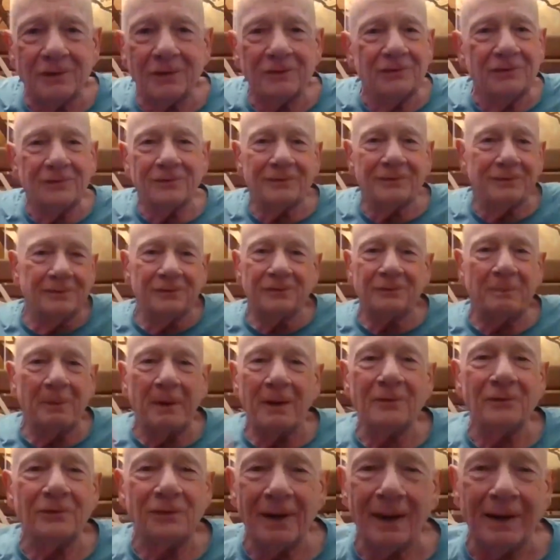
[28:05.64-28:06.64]
just
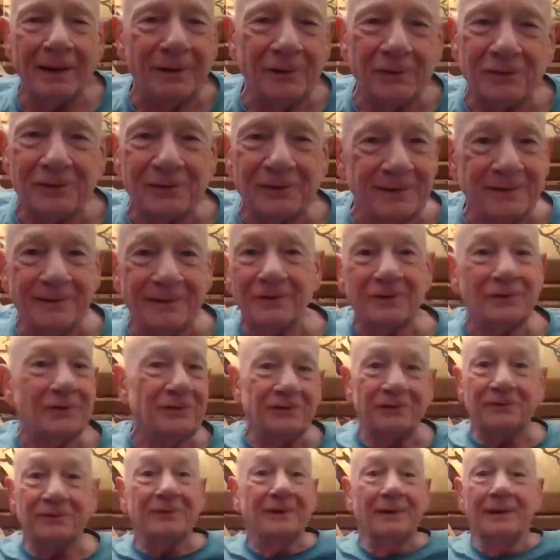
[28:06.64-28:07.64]
spontaneously,
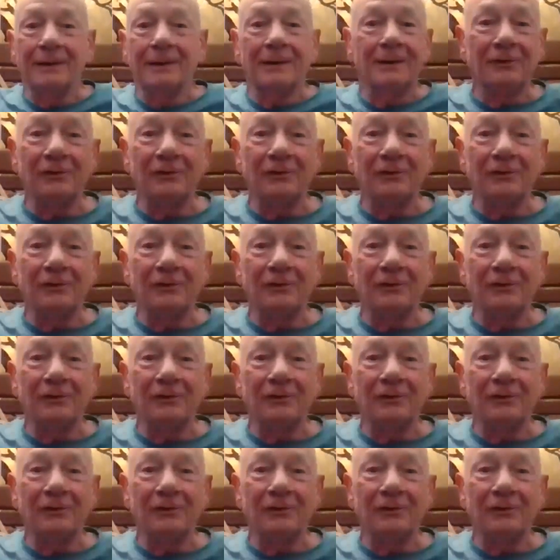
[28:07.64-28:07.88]
just